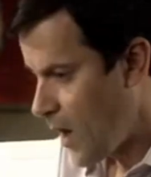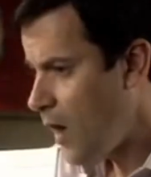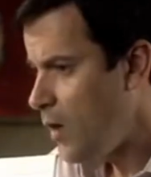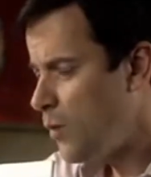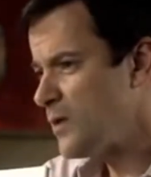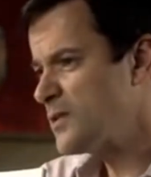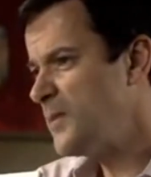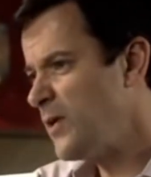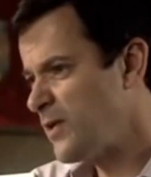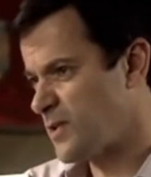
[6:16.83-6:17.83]
Oh, well, to
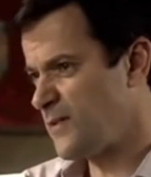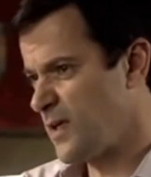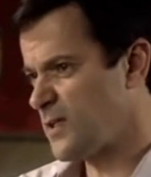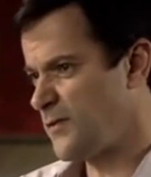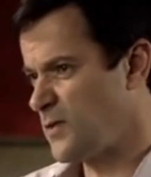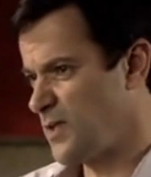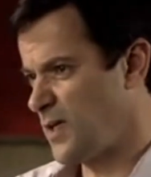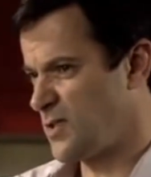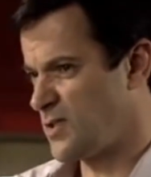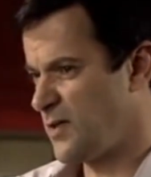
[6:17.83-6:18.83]
be honest, for the last few
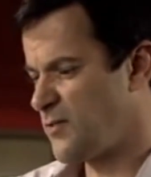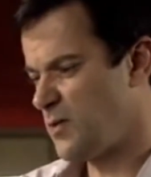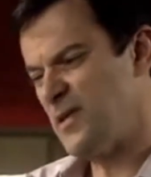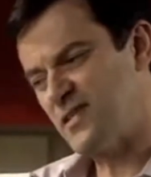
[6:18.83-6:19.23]
sessions, I've got a bit